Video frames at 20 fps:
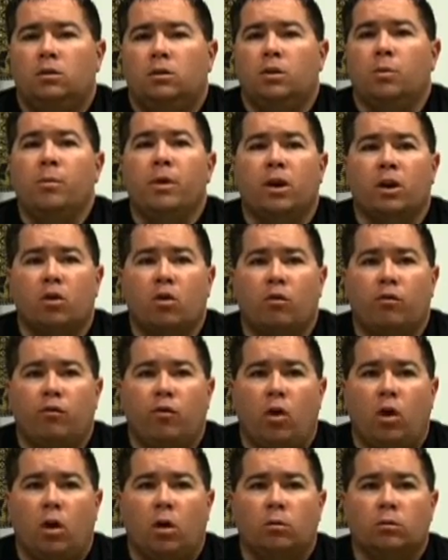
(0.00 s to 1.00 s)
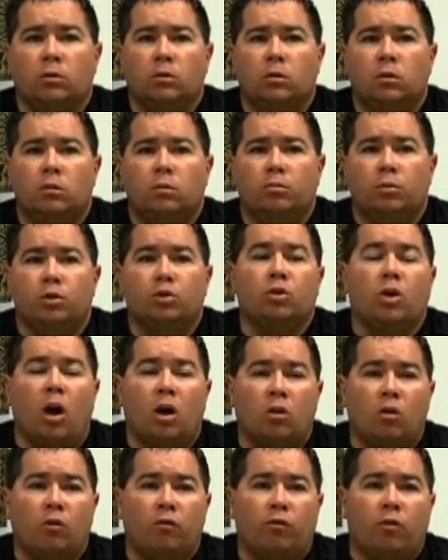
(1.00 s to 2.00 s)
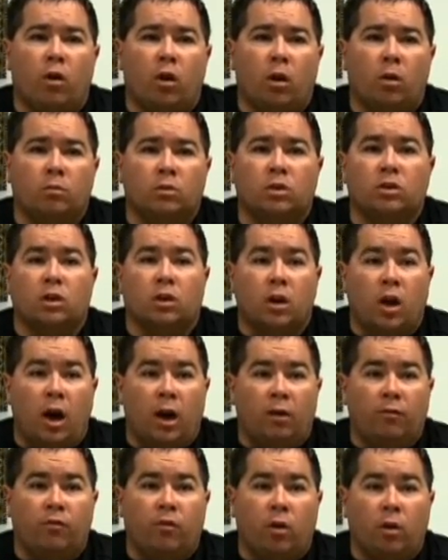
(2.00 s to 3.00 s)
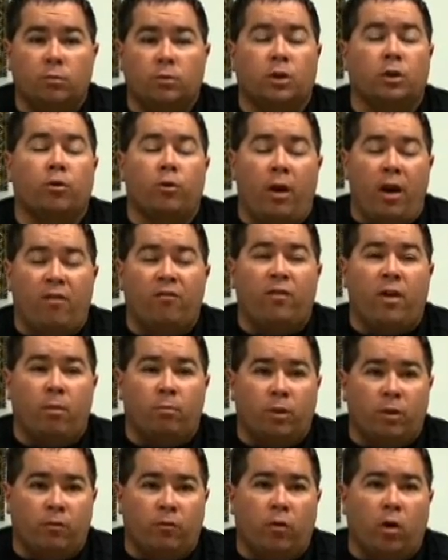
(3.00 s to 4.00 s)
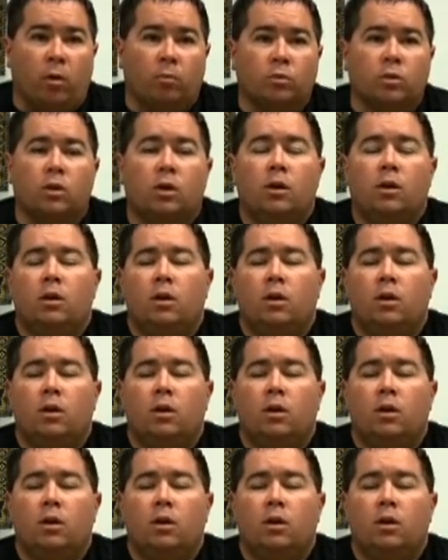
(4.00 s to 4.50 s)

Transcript: Domenico Farms, Petrocco Farms, Cicada Farms, and Grant Family Farms.